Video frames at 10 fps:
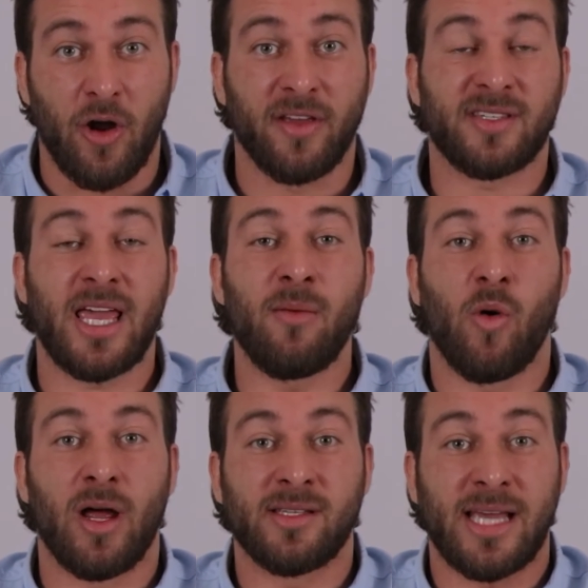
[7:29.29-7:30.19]
are the same
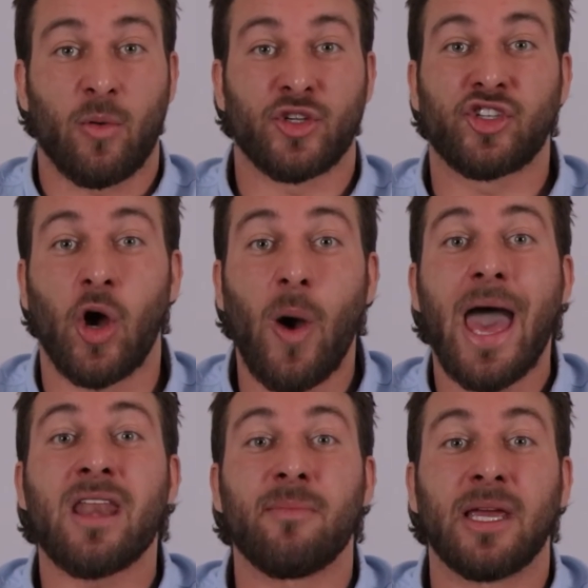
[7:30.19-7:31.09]
ones that were so
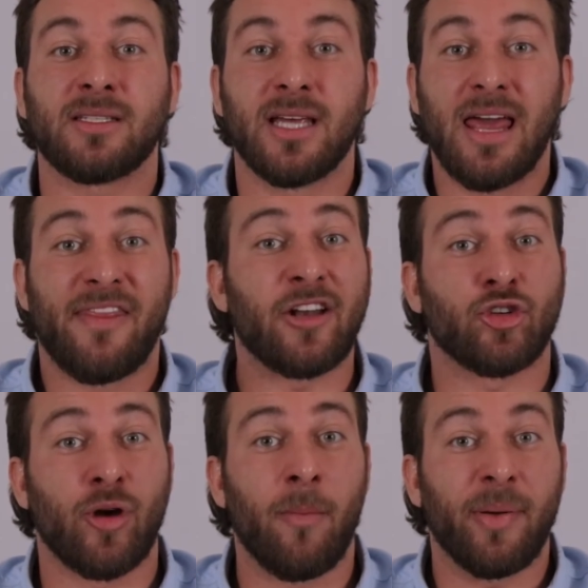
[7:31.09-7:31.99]
adamant that
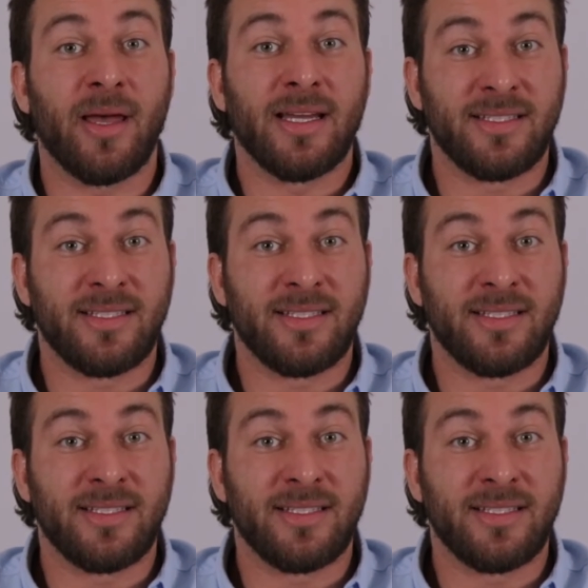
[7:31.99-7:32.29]
Trump